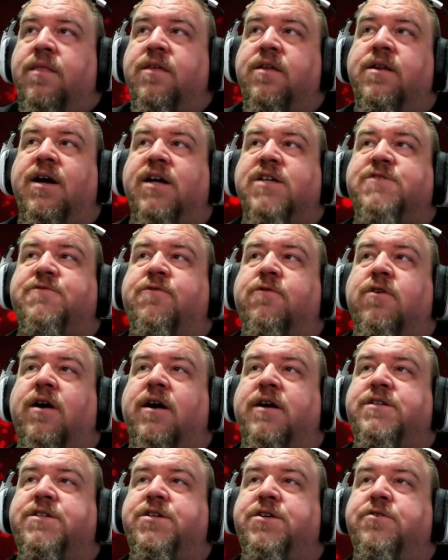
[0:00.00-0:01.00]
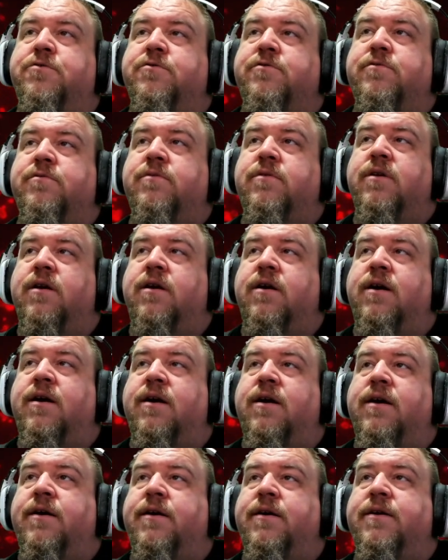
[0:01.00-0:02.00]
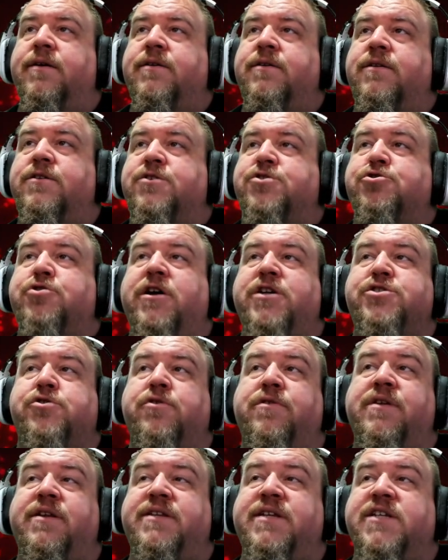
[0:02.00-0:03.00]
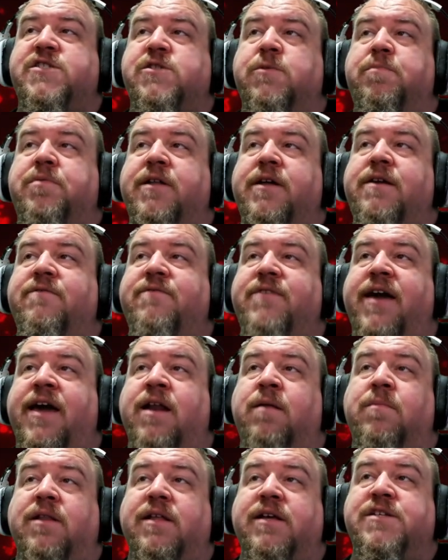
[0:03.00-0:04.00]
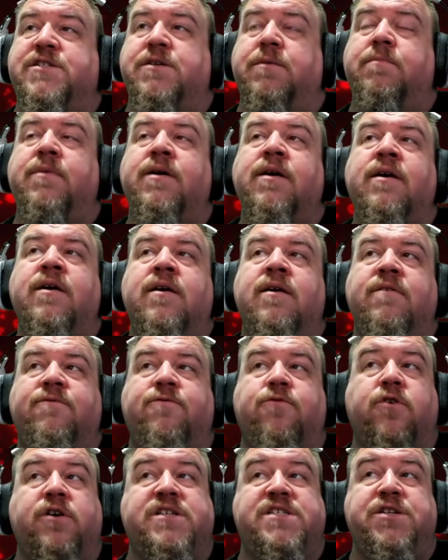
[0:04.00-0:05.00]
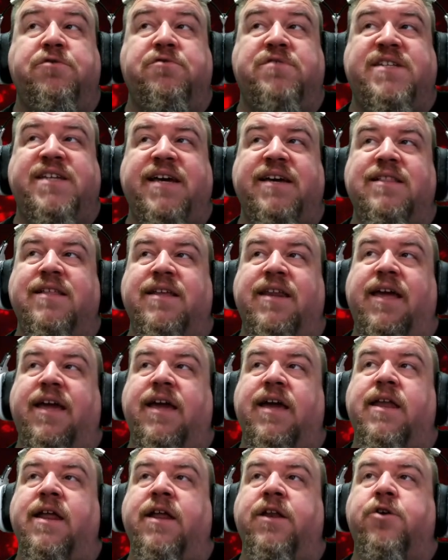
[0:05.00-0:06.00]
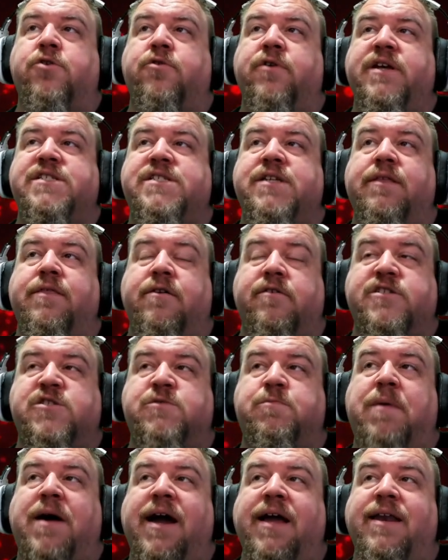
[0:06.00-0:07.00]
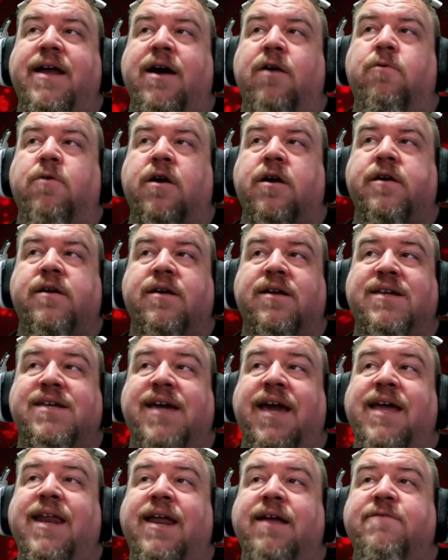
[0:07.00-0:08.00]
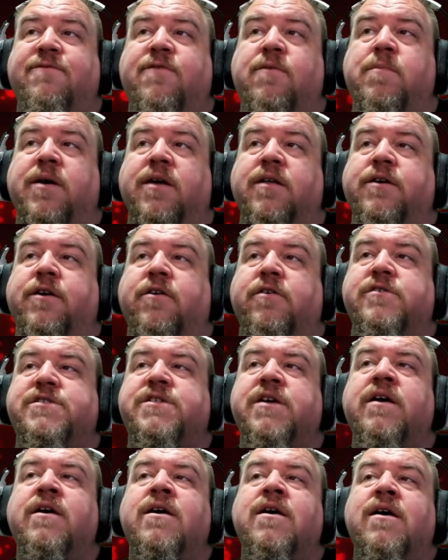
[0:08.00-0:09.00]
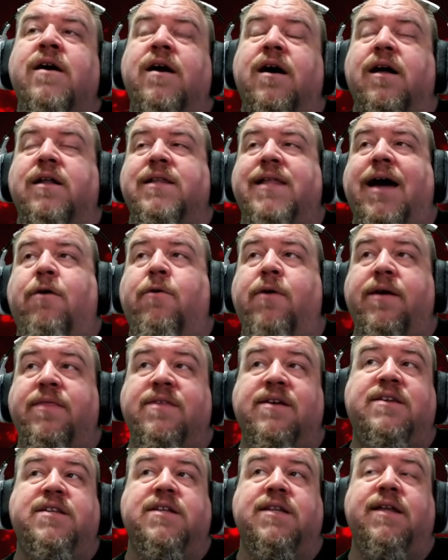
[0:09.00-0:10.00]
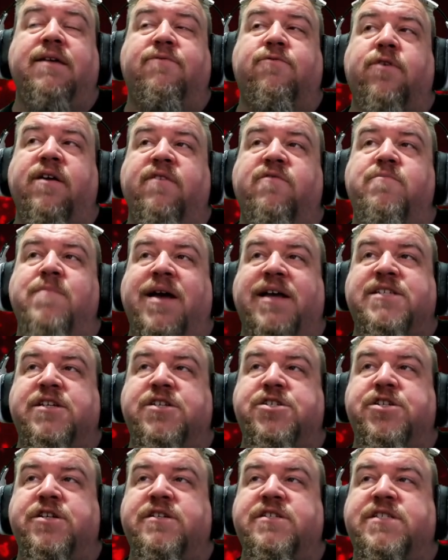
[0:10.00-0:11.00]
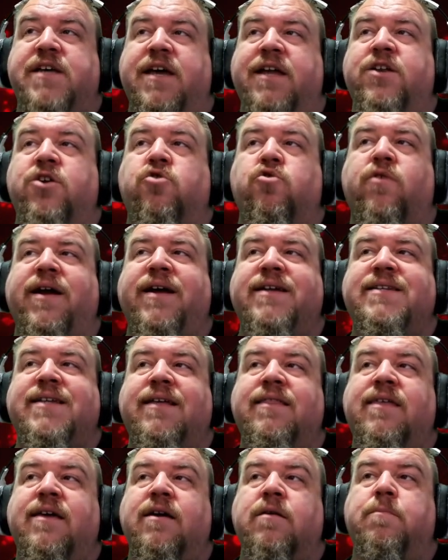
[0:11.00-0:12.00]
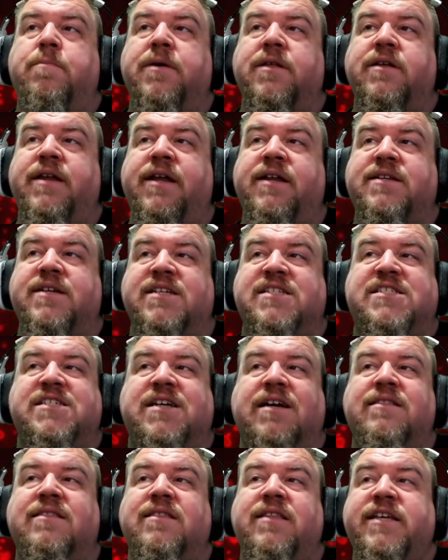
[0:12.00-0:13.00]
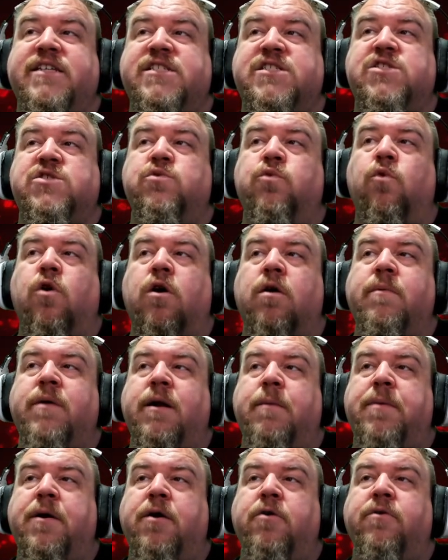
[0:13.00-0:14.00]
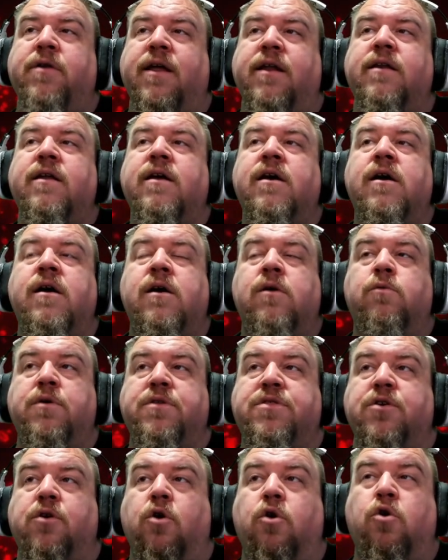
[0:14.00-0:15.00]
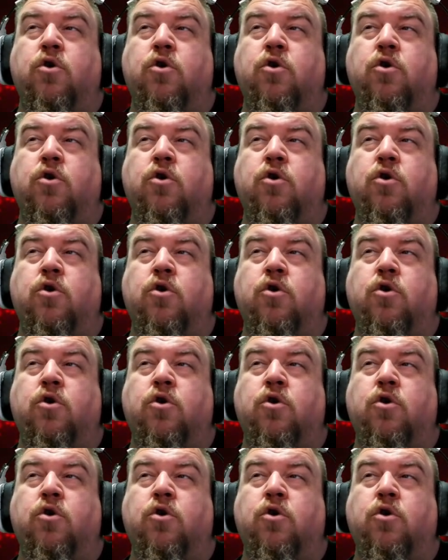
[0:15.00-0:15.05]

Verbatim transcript: The Nosferatu uh, treasure the discipline of animalism for its utility in increasing their spy network, gaining familiars, allowing the delivery of messages, and granting the ability to suddenly swarm an opponent with a